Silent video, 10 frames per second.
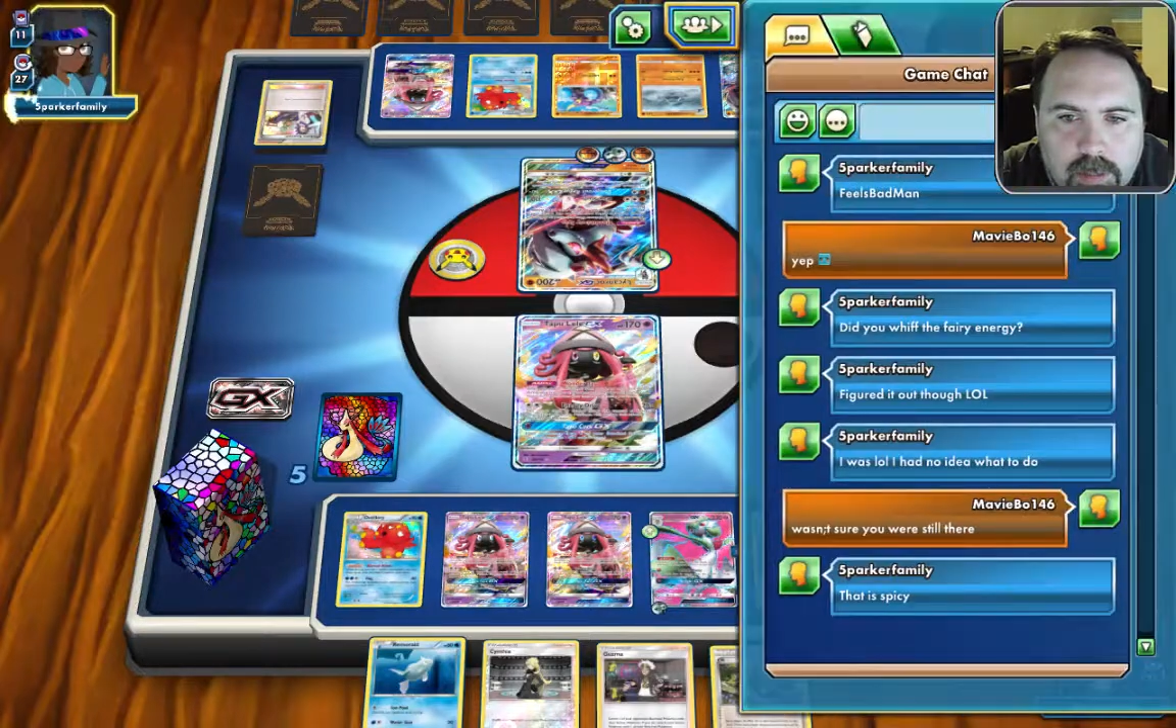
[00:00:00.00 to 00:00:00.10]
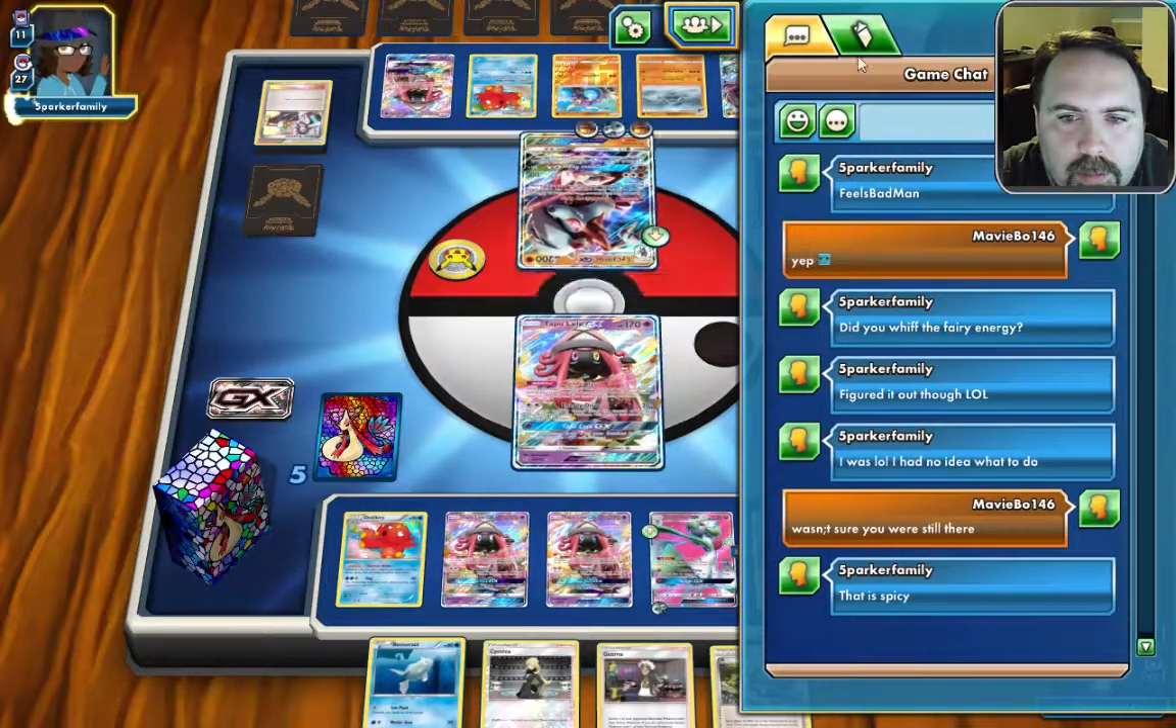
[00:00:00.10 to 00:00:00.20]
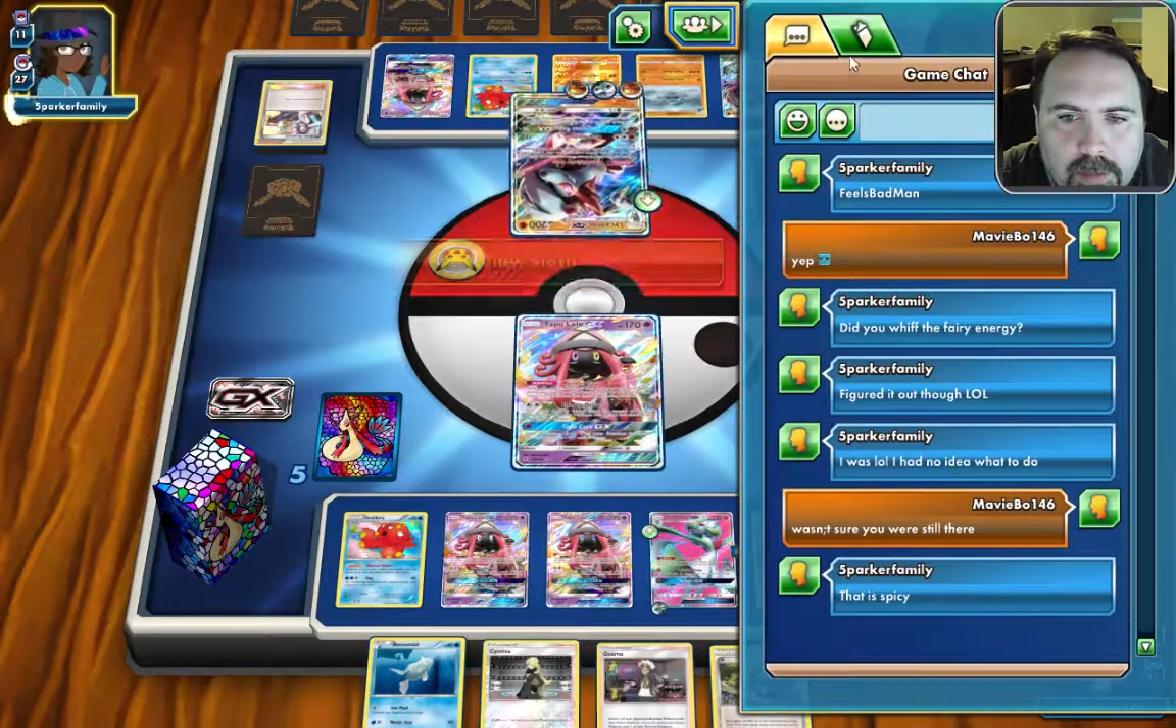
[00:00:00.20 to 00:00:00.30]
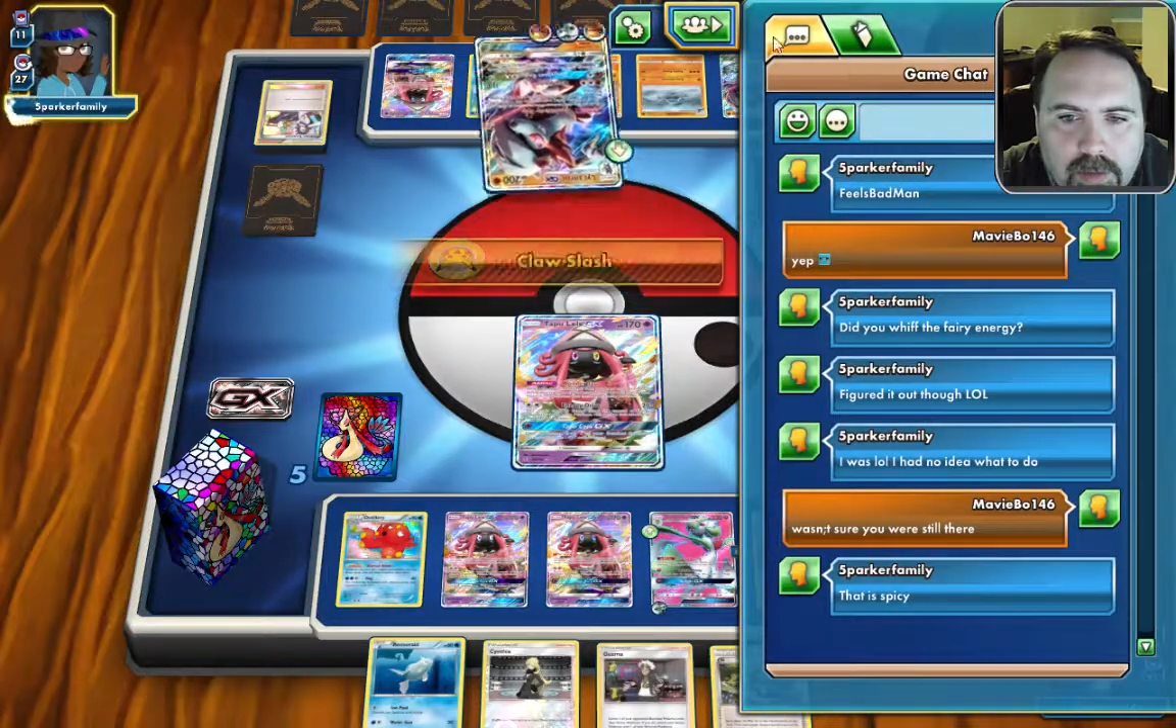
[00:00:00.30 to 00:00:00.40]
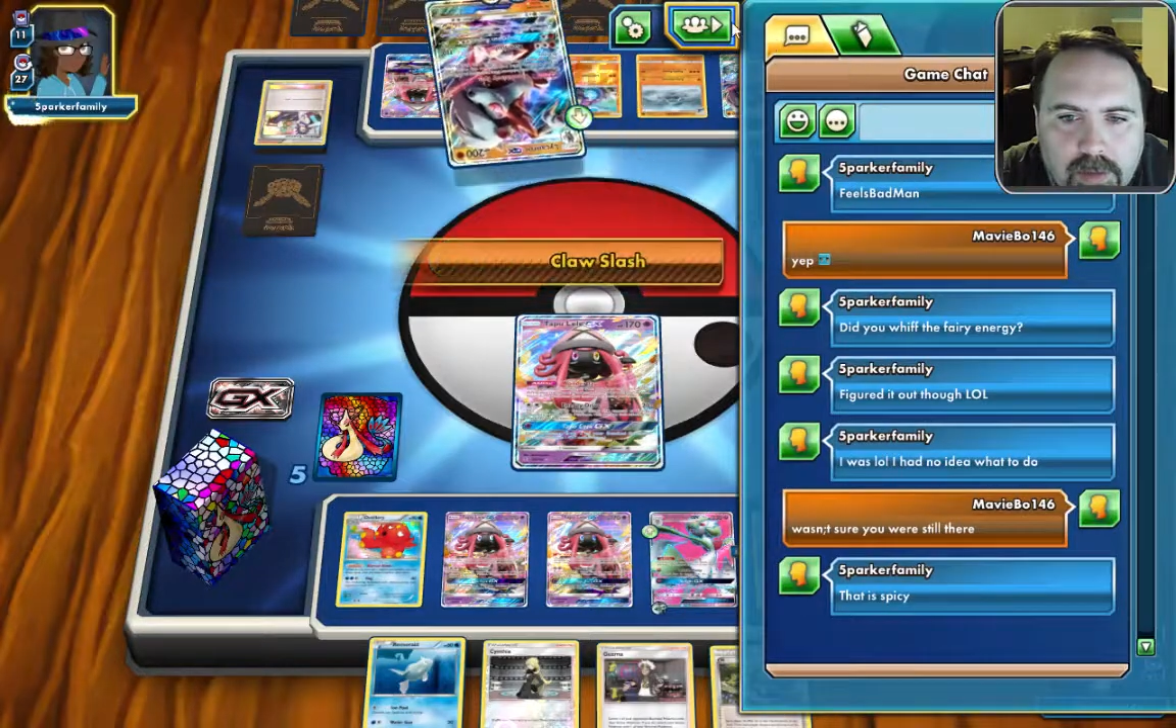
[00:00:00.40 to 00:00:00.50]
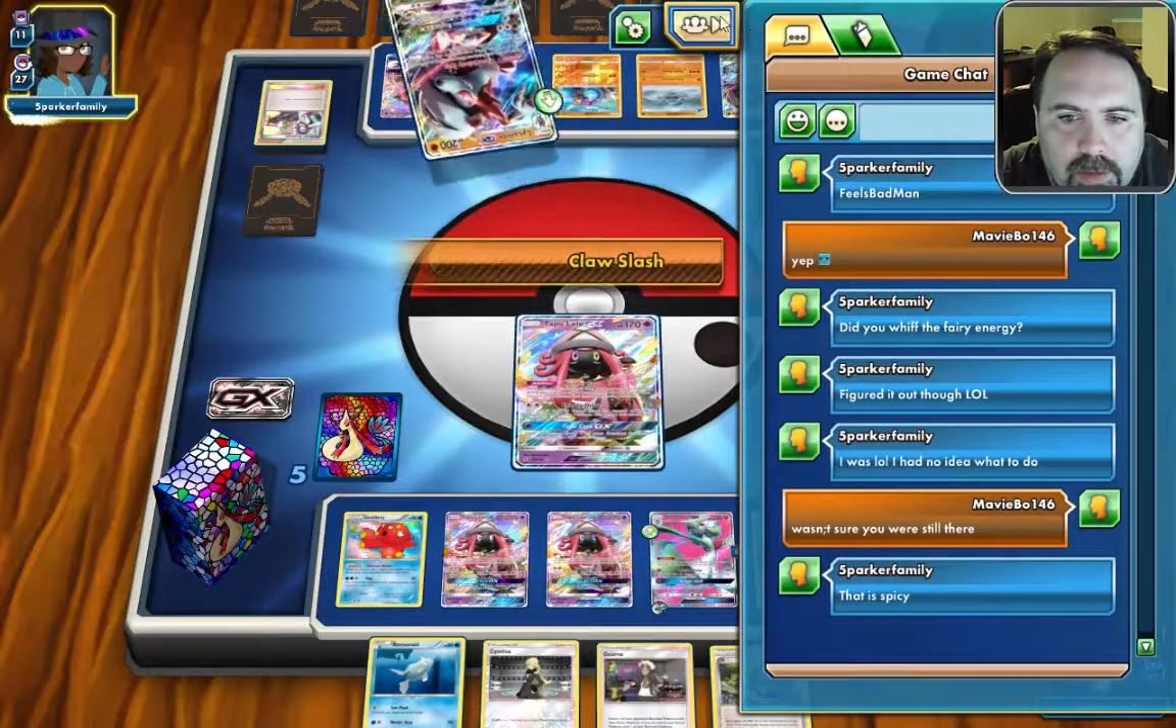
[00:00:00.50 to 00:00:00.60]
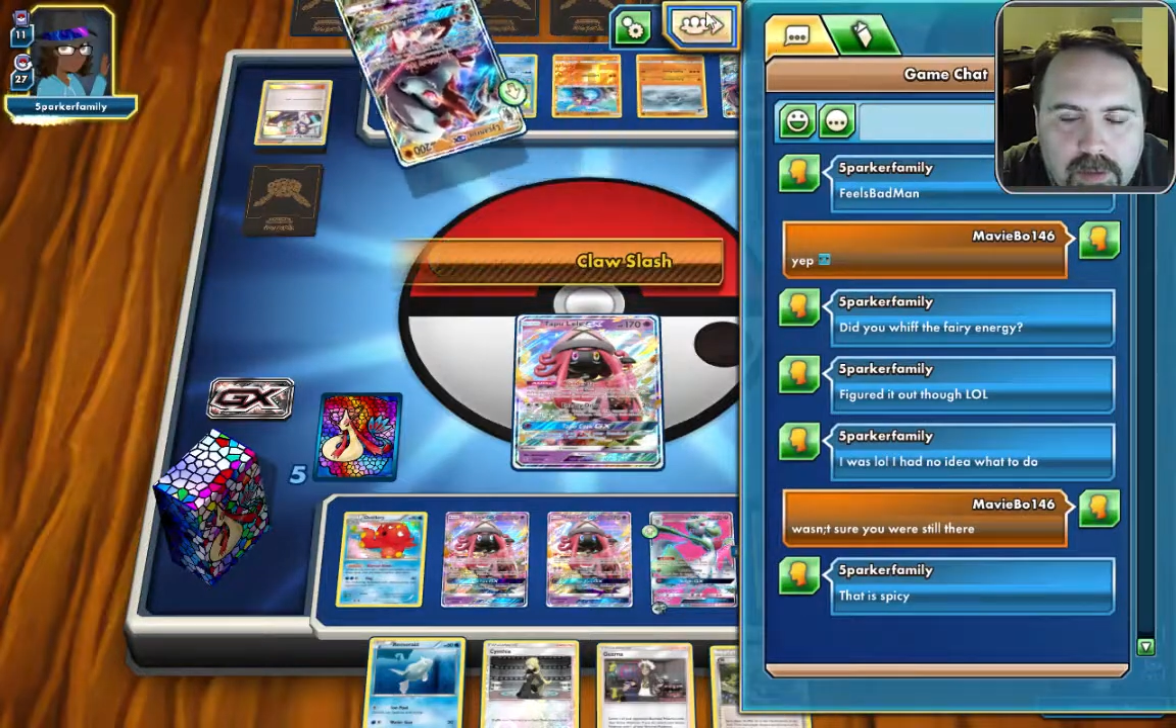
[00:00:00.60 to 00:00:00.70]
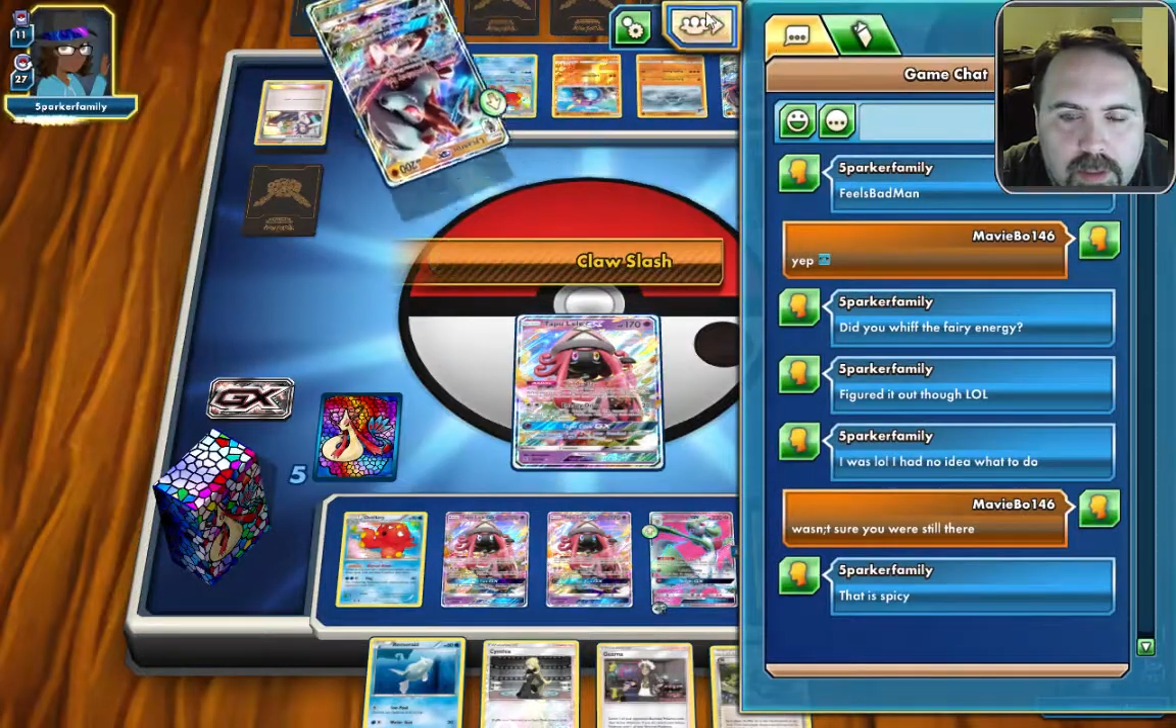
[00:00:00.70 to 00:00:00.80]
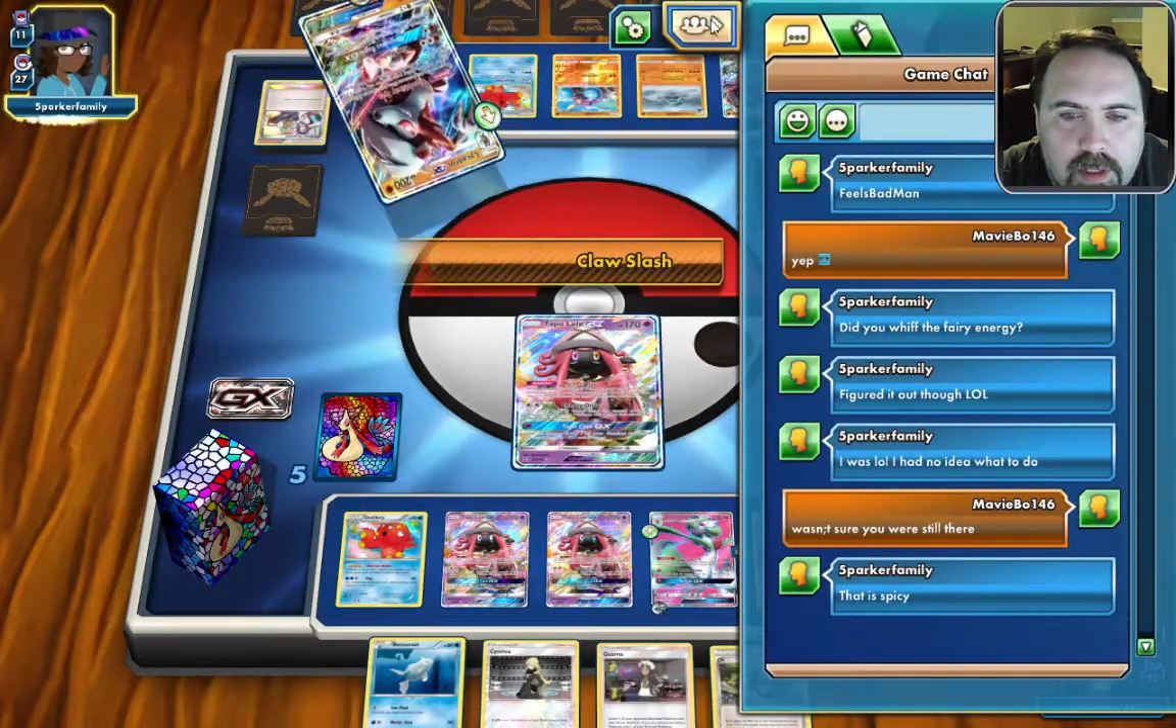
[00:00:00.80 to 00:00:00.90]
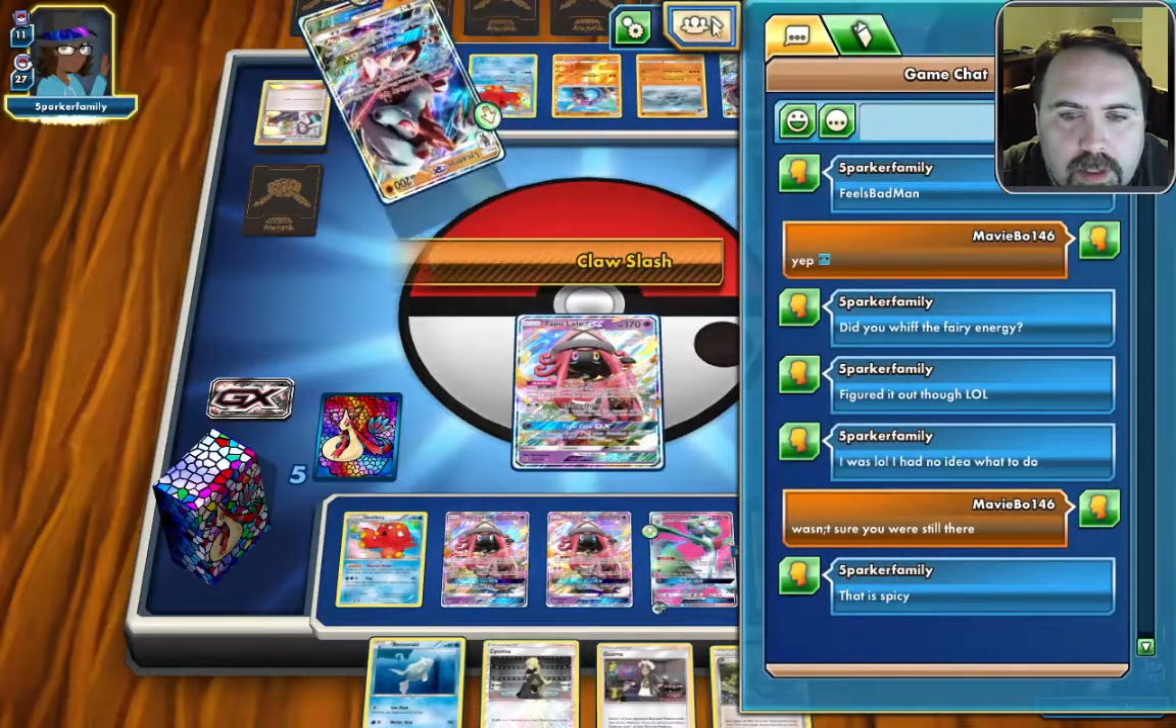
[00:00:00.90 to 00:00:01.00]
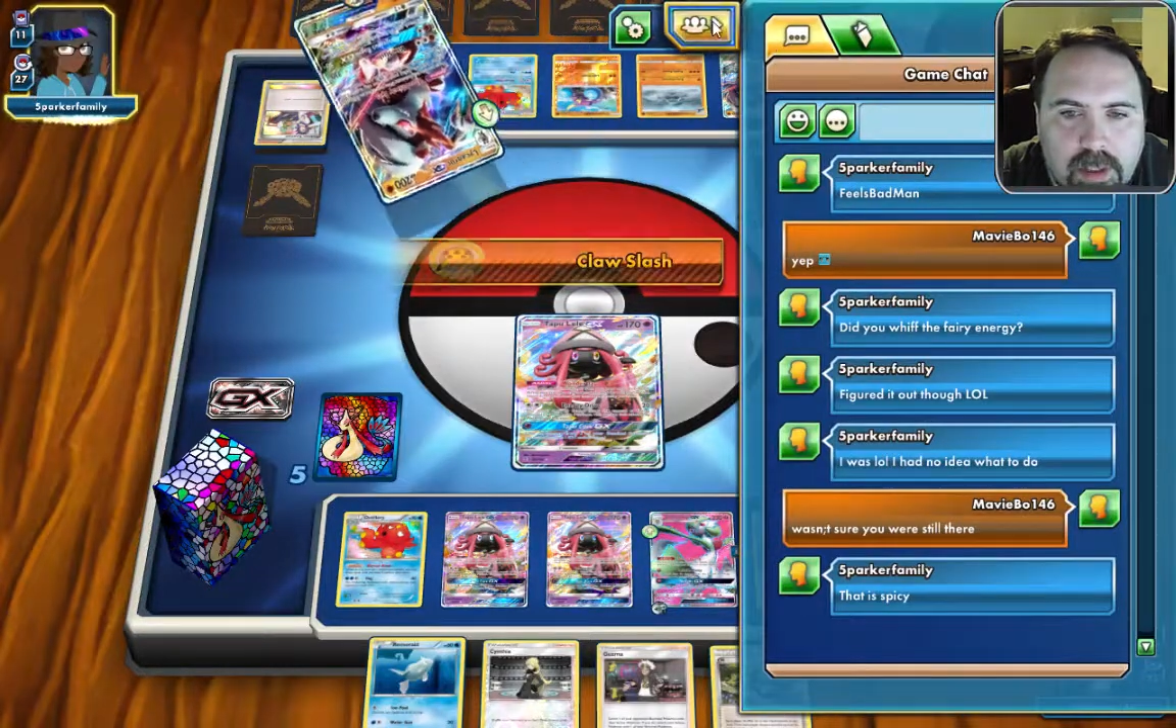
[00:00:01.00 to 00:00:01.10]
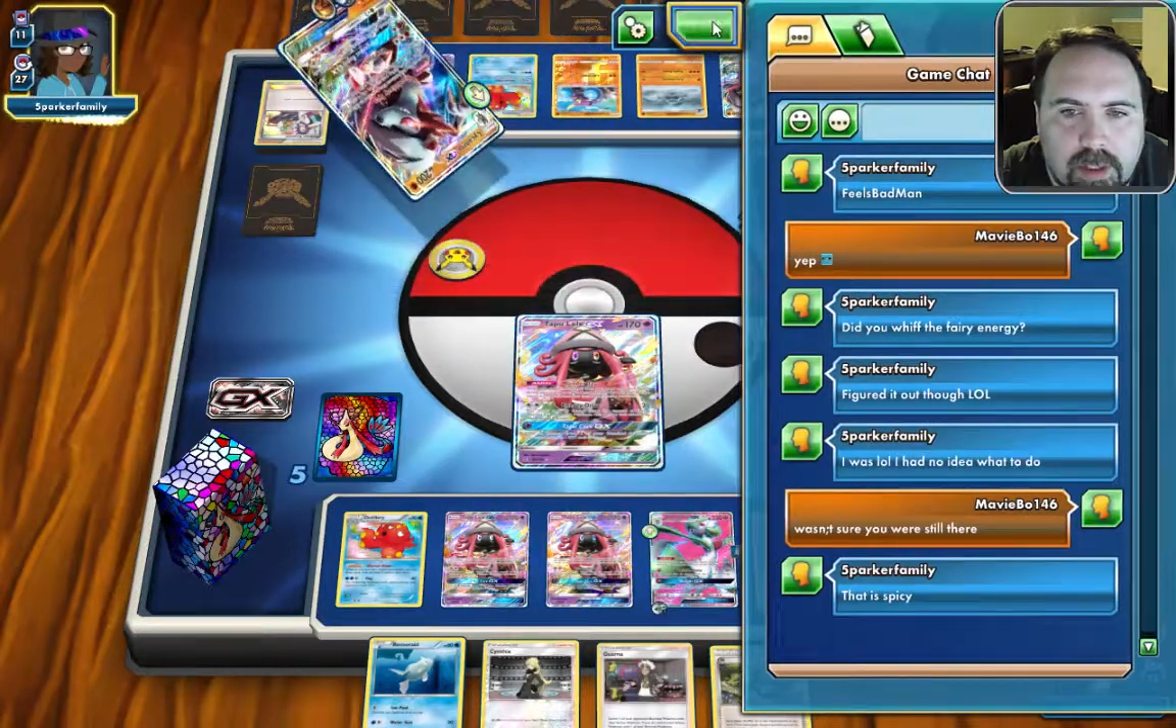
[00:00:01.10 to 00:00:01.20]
out the message.